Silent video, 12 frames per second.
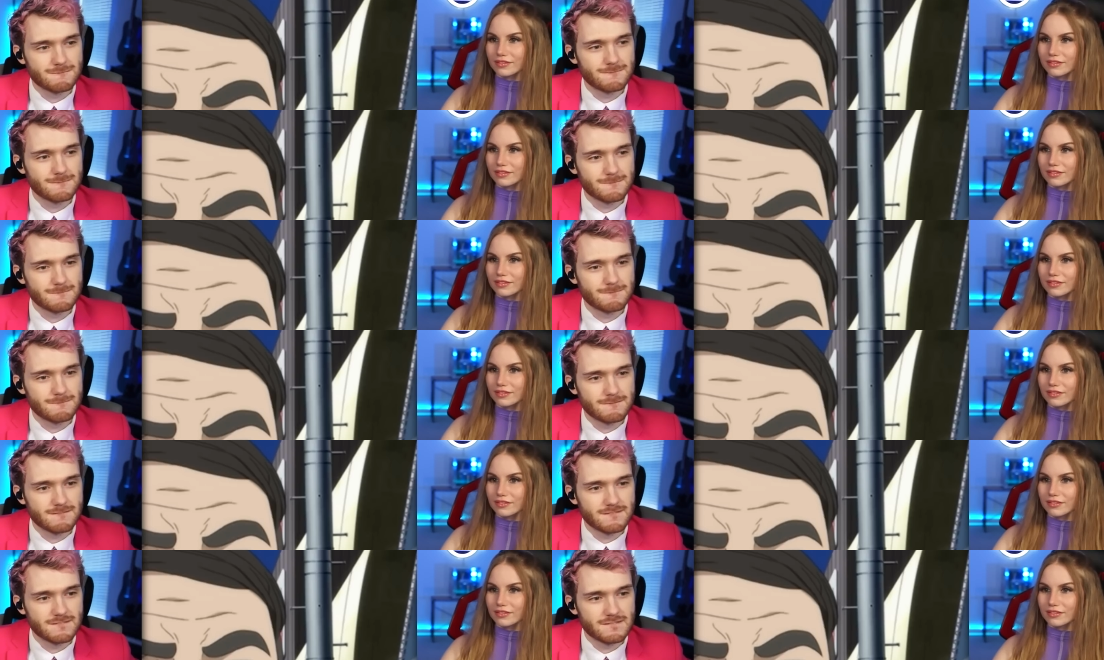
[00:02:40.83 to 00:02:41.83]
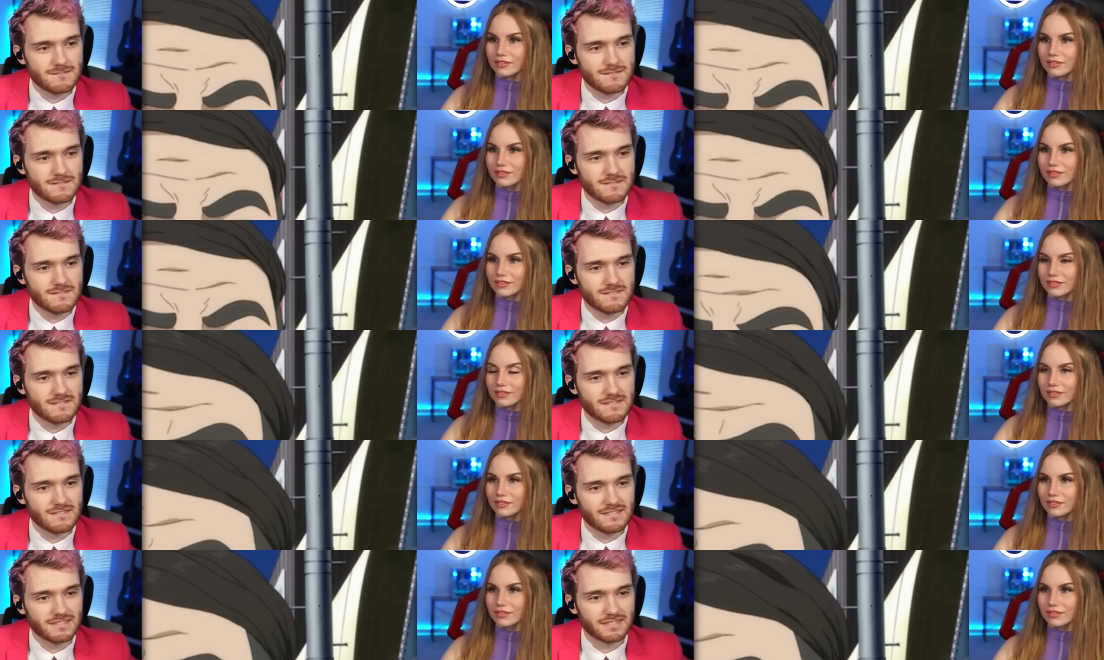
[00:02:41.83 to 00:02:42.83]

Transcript: (silence)